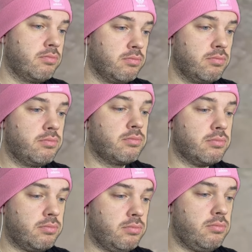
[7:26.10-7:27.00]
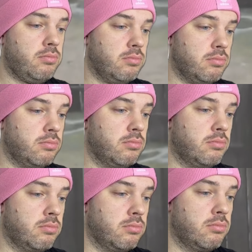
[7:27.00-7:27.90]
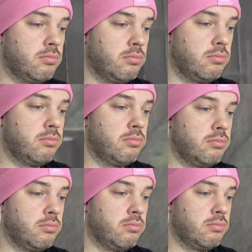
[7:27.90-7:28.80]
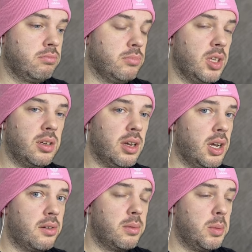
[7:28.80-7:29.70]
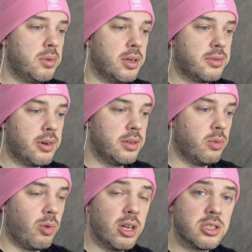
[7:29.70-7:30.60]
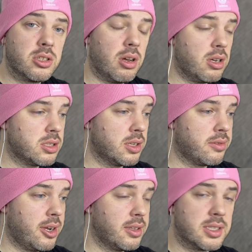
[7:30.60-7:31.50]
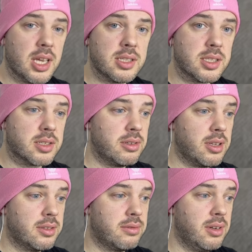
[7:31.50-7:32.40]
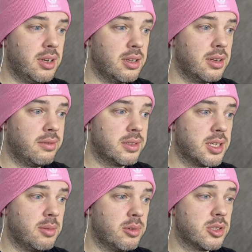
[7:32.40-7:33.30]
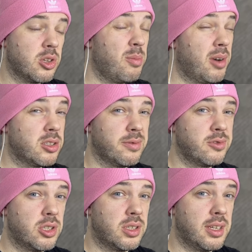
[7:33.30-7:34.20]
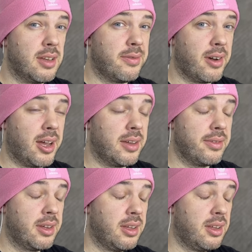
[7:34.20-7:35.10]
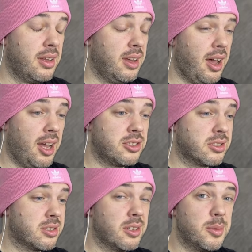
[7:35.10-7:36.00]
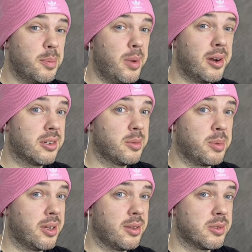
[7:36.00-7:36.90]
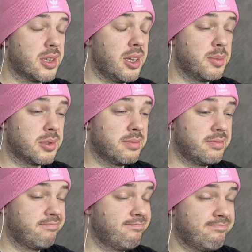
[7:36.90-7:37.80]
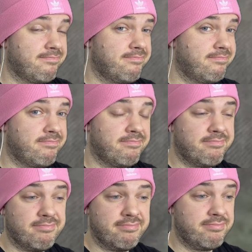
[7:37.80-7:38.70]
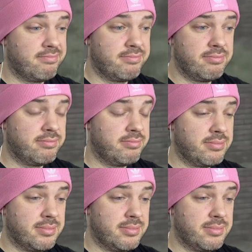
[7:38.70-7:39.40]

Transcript: and every other Ubisoft game. Yeah, I remember I tried Watch Dogs, I tried Assassin's Creed, and it really resembles so much of GTA 5. I just couldn't bear to play those games. Ubisoft thinks